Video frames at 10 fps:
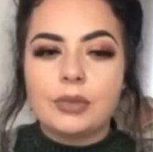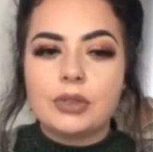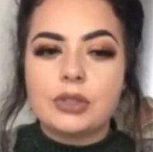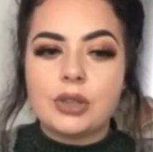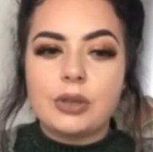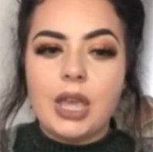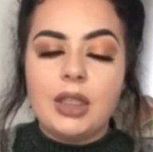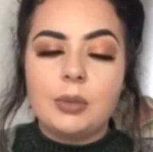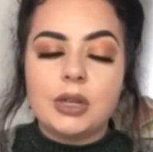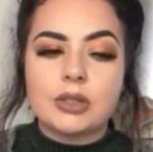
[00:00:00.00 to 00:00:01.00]
So yeah, in
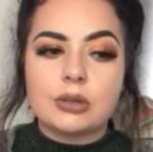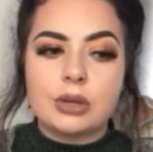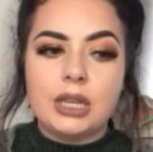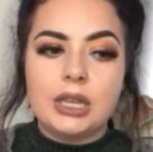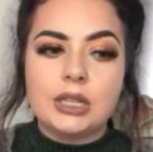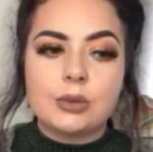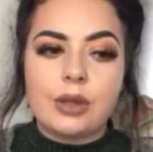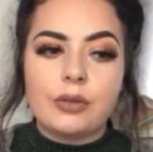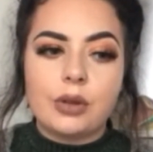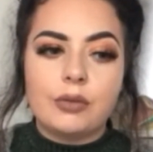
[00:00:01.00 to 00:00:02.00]
the past 3 years
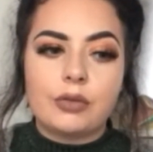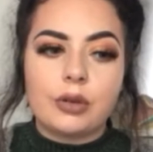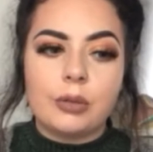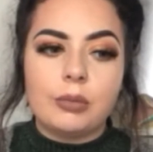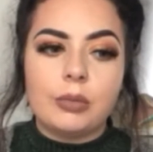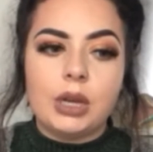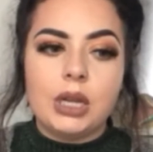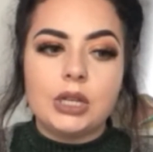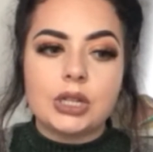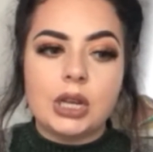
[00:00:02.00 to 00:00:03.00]
I've gone from
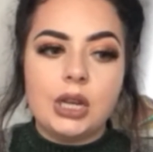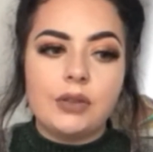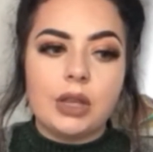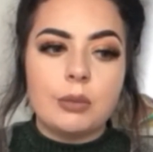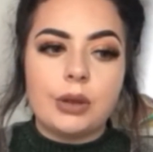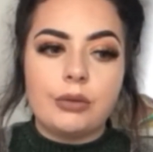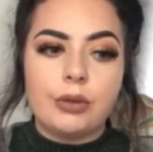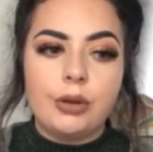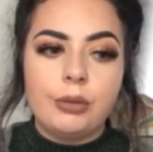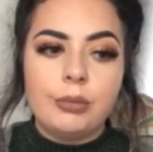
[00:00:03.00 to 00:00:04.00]
literally living in my
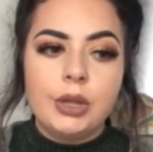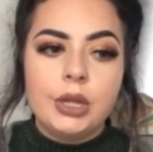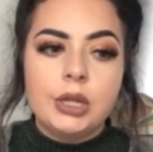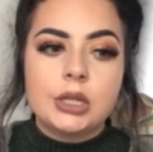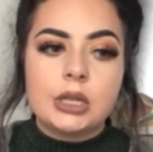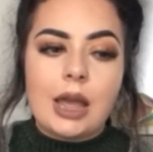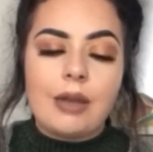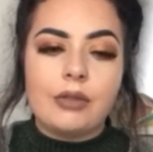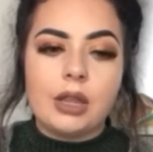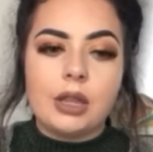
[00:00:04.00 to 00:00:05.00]
room to
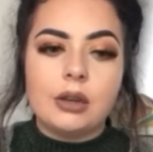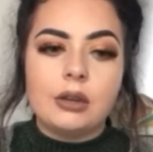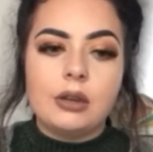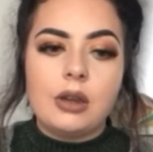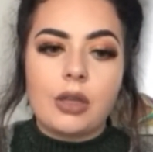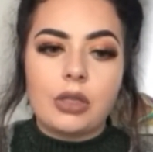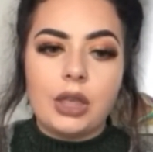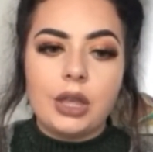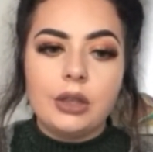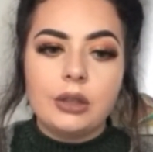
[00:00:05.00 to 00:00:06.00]
having
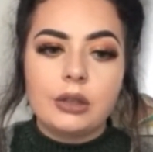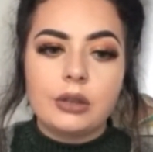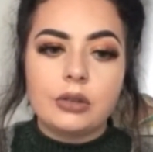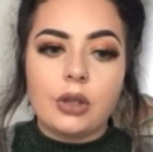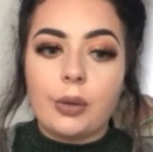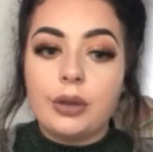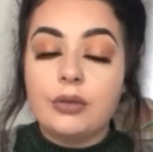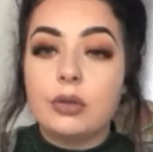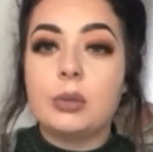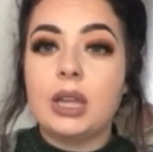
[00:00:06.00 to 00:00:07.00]
nothing going
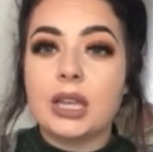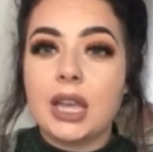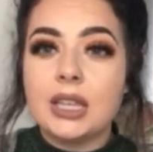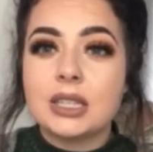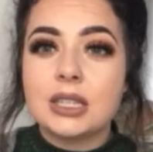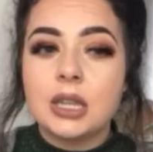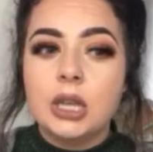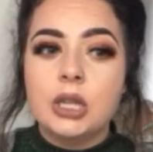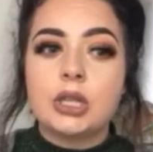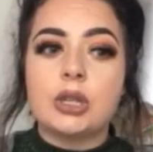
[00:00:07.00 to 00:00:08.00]
for me, I guess,
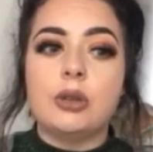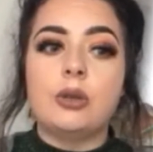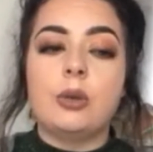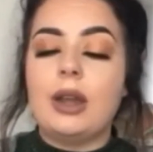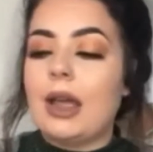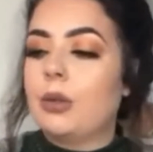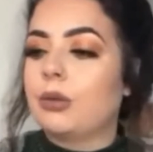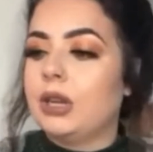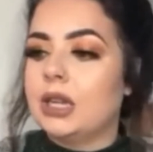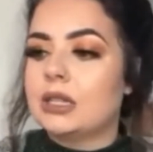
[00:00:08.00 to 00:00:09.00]
to now
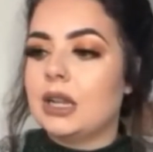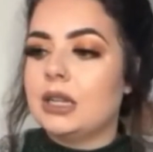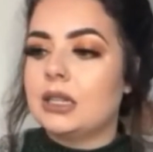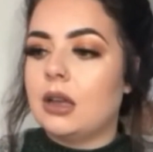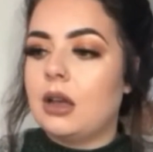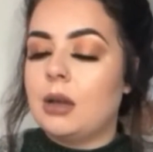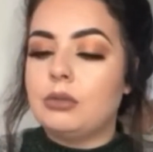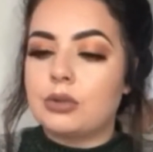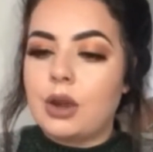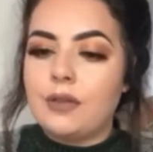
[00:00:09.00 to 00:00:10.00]
3 years later I'm
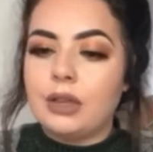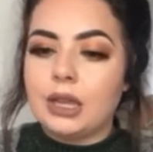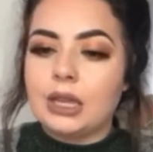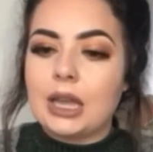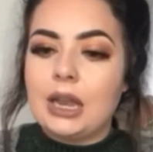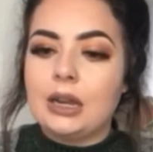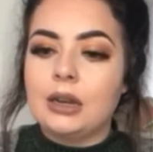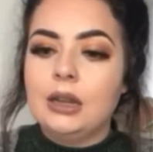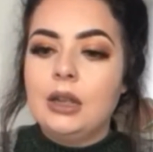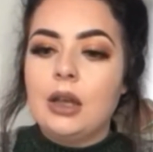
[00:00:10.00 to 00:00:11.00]
driving again,
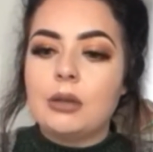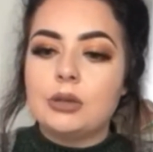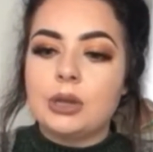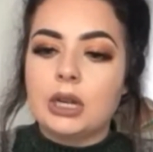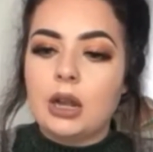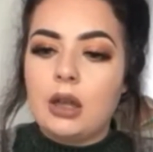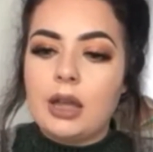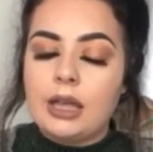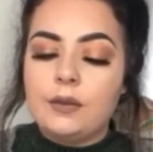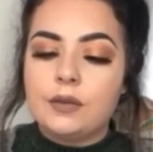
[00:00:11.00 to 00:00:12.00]
I'm doing
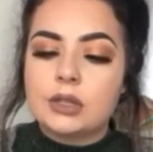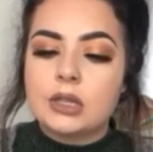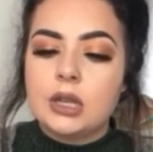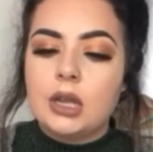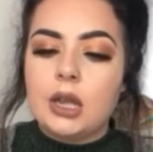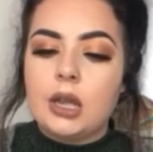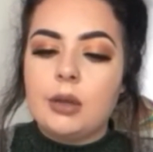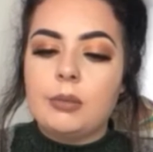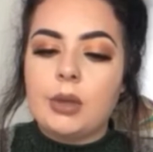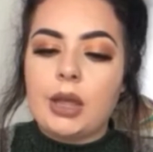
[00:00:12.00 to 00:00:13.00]
lives,
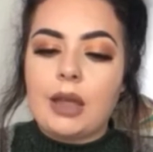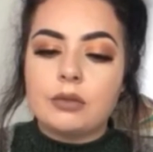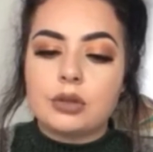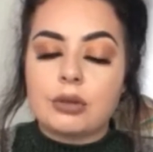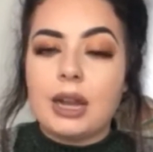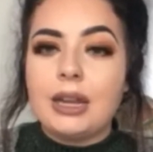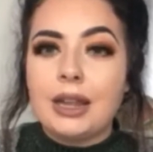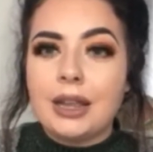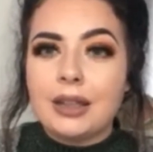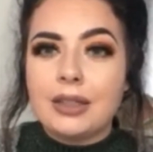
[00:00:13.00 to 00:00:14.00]
I have
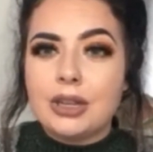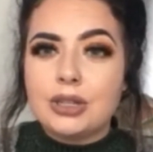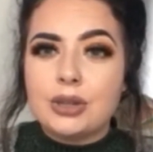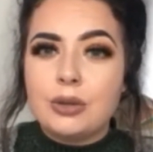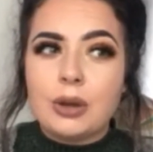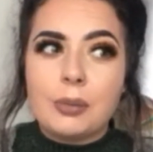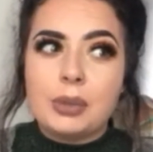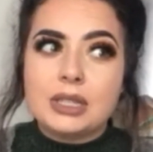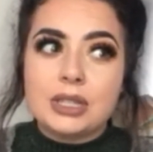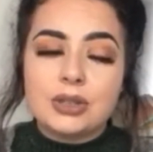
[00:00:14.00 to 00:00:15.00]
training that I do, like
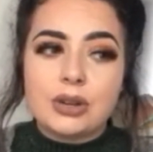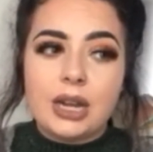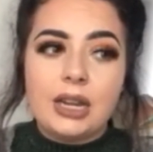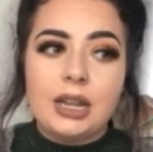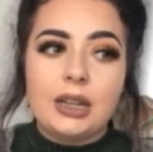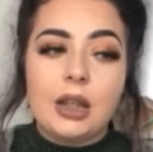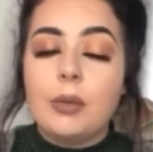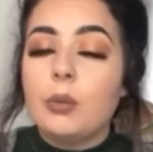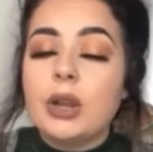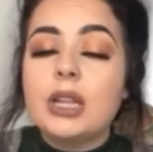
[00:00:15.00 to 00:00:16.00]
business training.
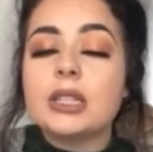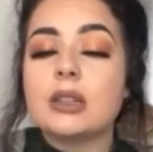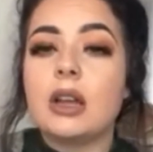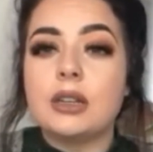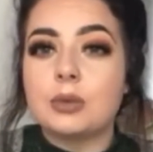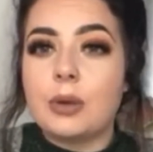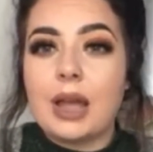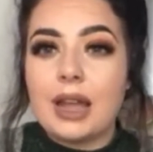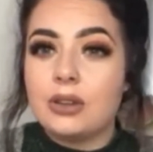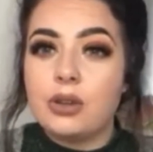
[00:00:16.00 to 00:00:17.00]
When I started as well, I
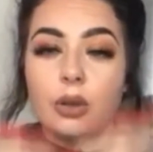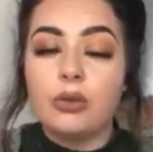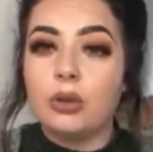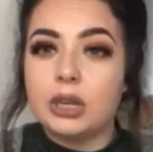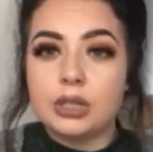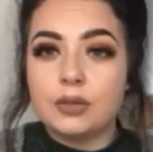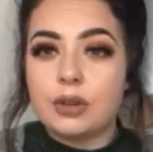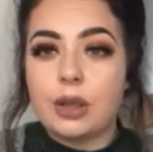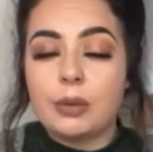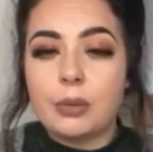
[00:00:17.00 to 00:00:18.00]
had no knowledge of
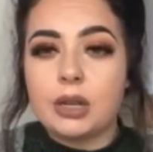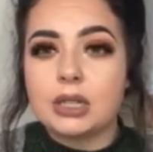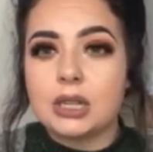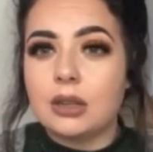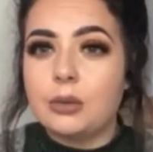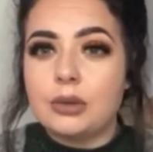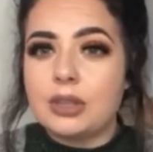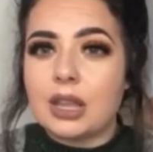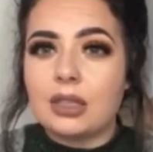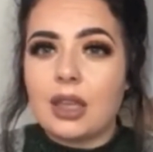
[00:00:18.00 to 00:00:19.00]
network marketing. I would
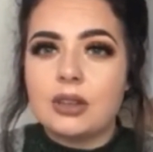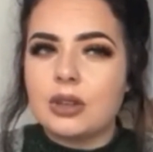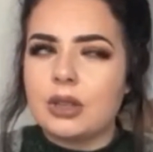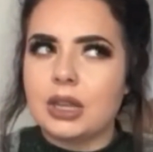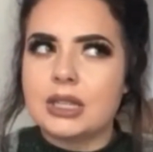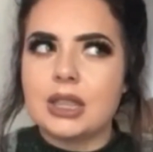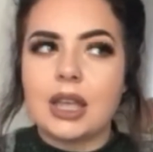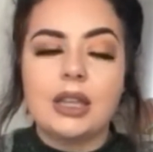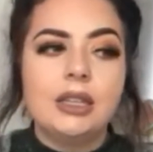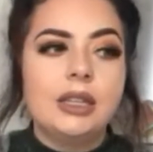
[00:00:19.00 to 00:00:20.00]
have said that, I don't think I said that.